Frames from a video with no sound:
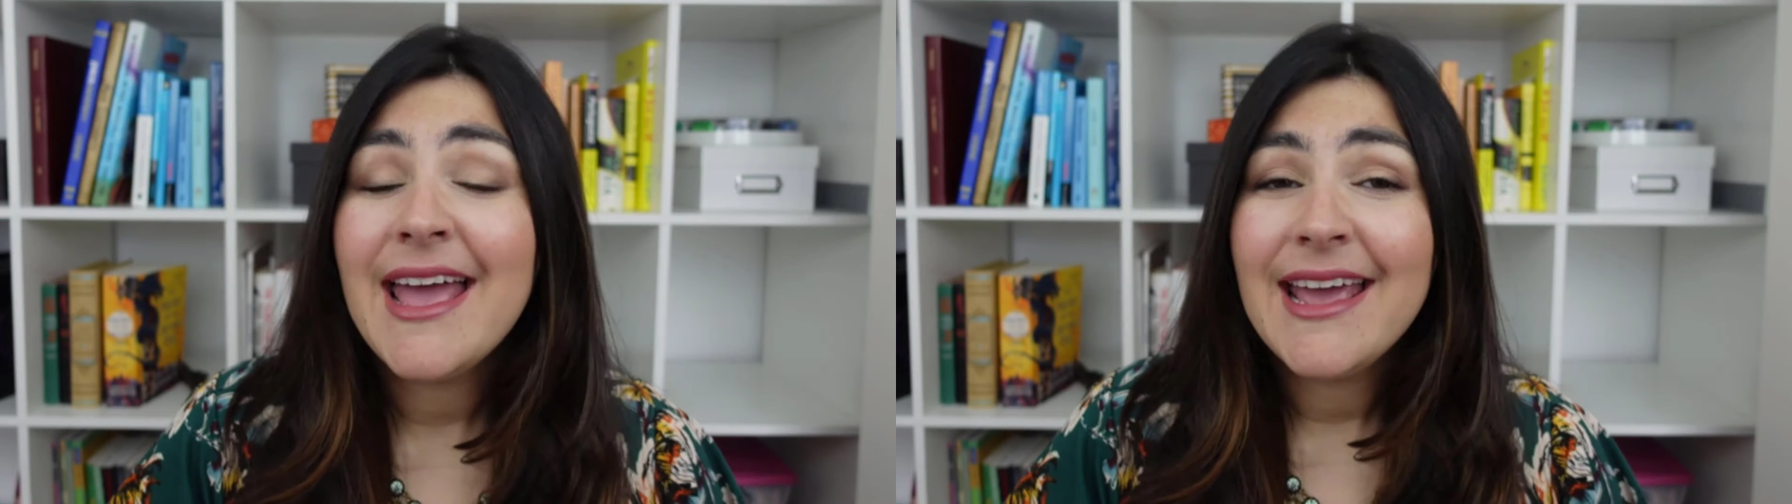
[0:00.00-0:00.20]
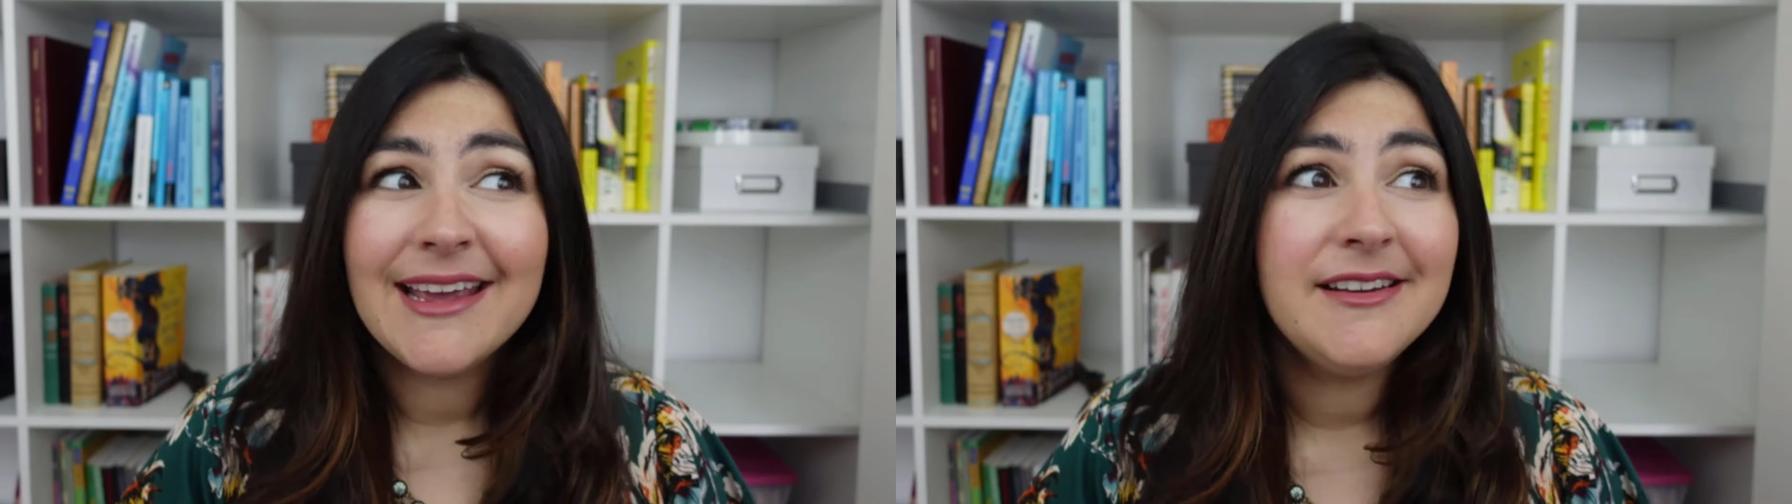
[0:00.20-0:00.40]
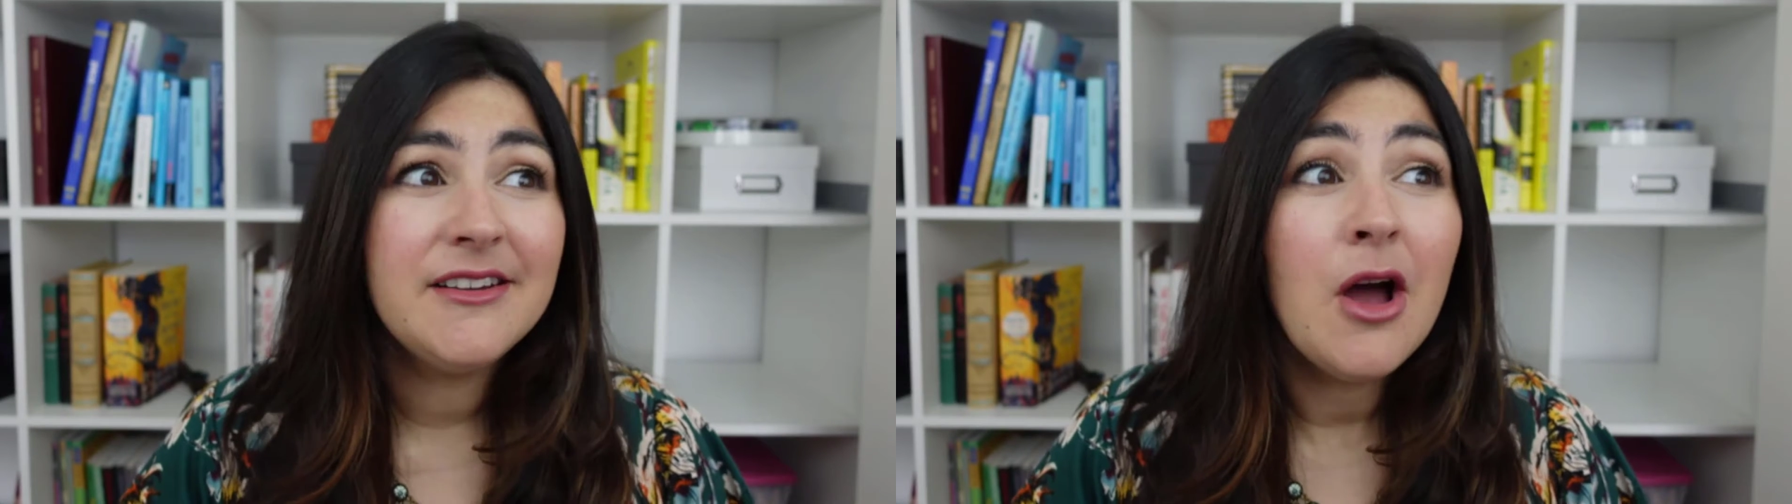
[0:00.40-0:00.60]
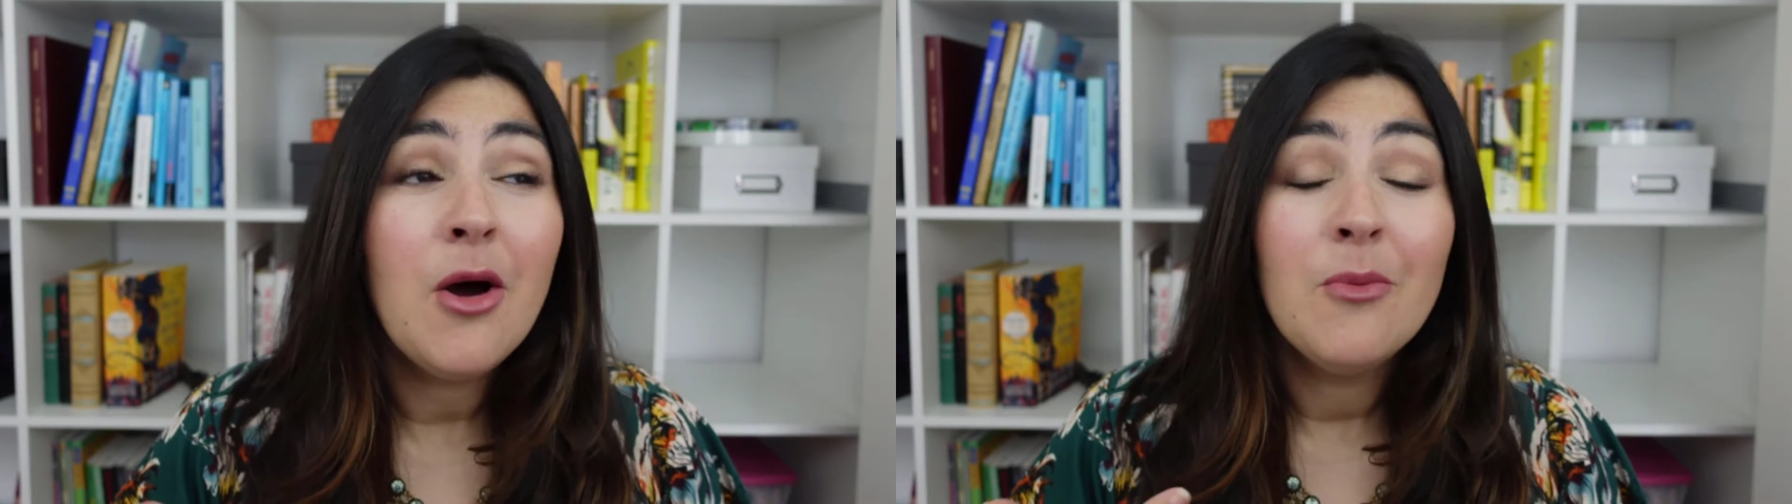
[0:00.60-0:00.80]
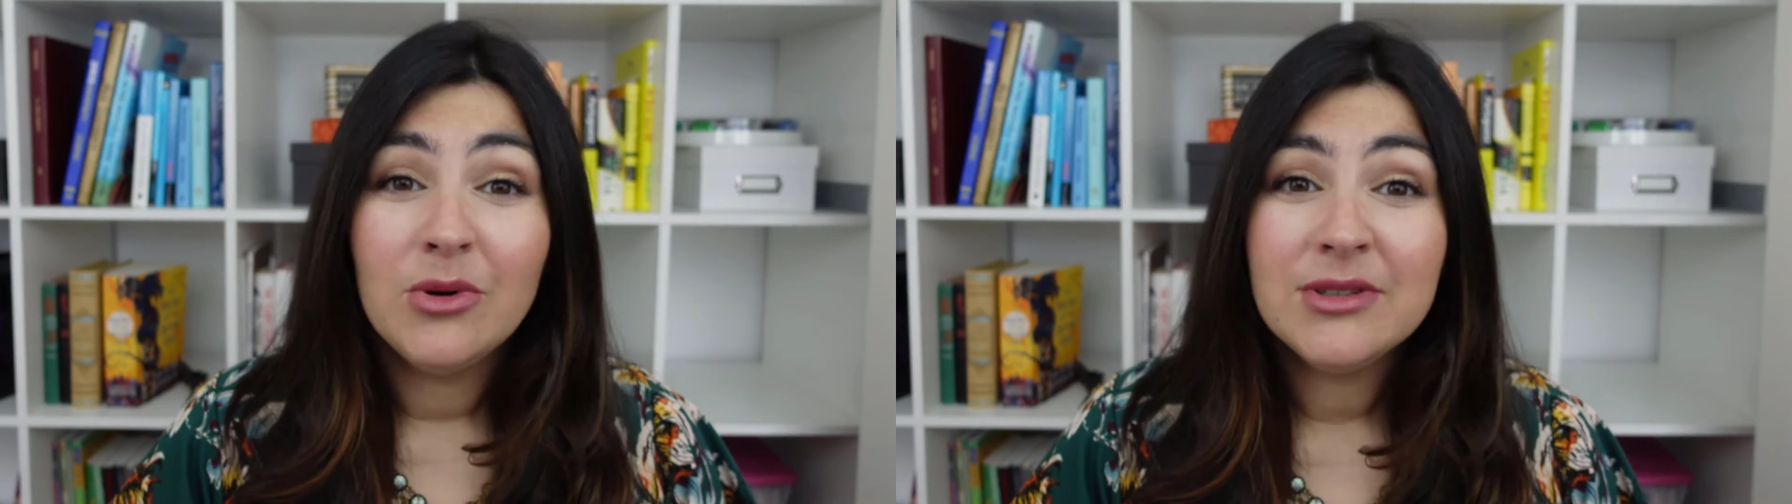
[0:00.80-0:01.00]
And
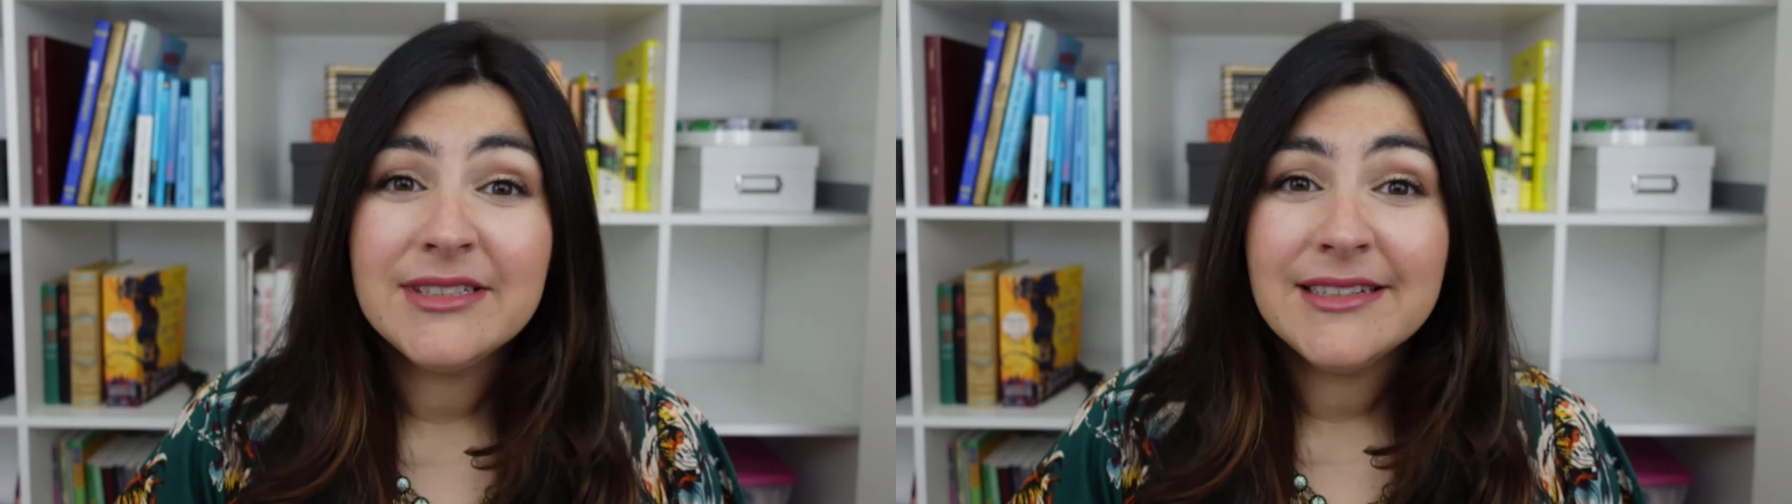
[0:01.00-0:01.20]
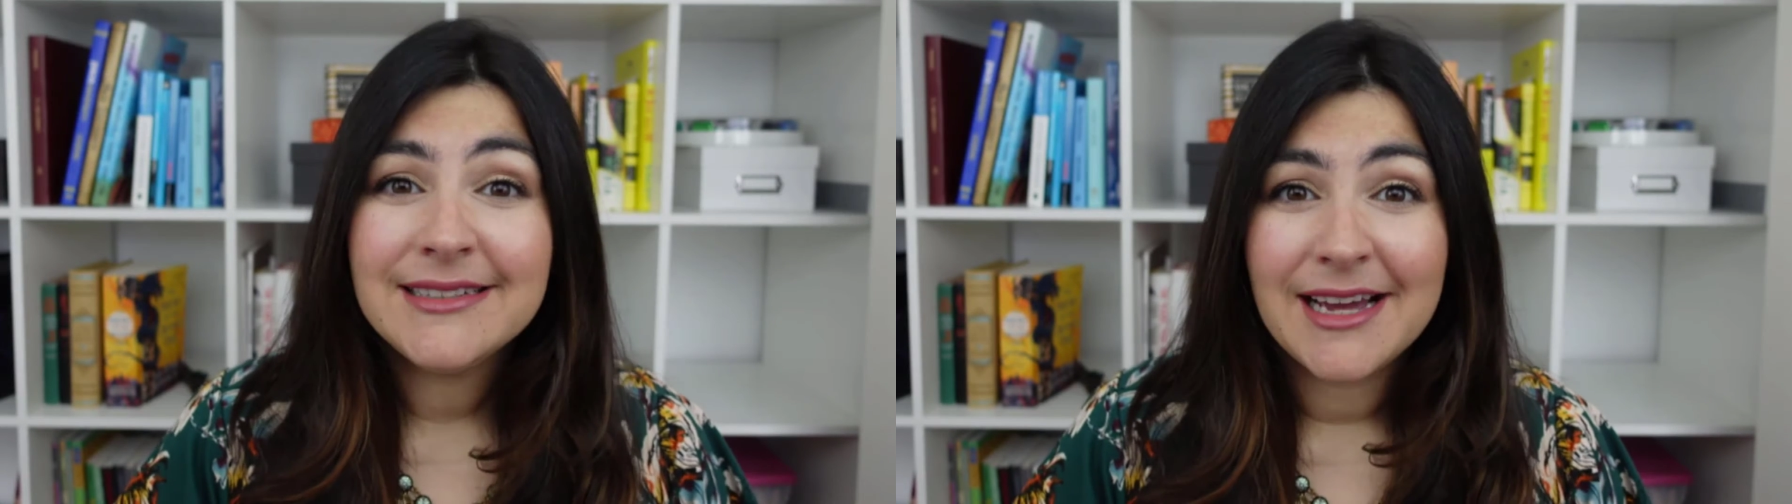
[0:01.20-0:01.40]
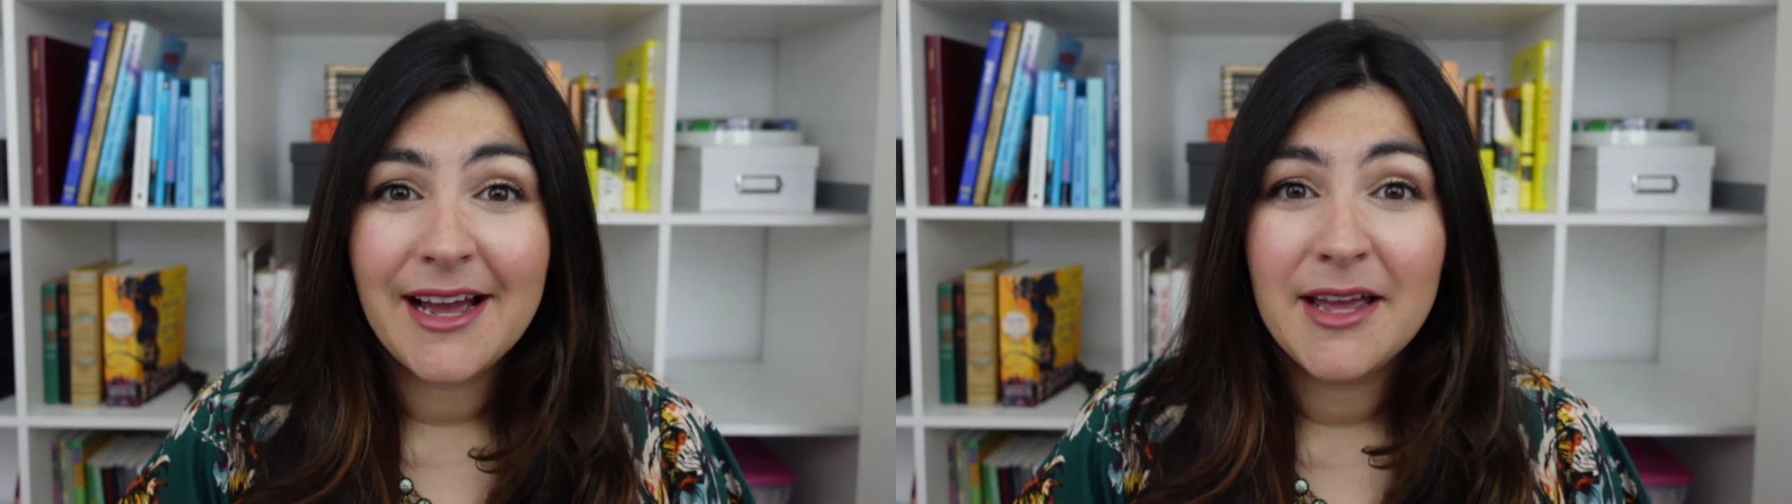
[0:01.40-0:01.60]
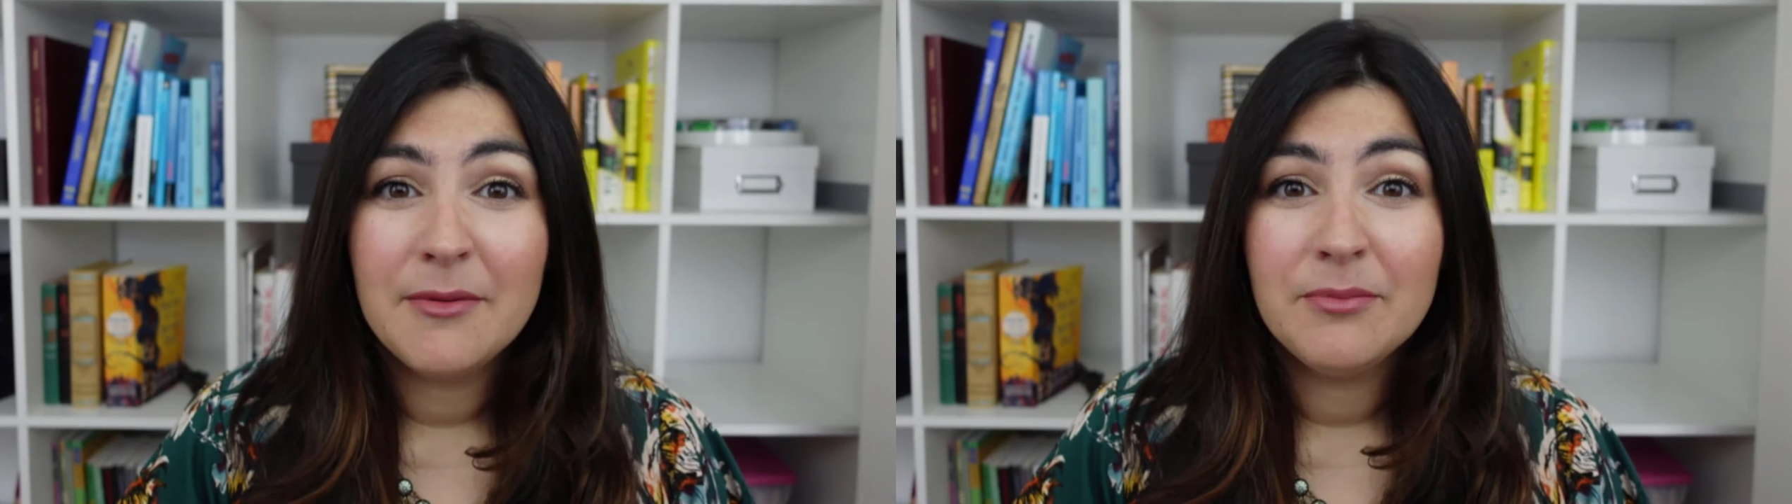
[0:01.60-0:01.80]
most of the time,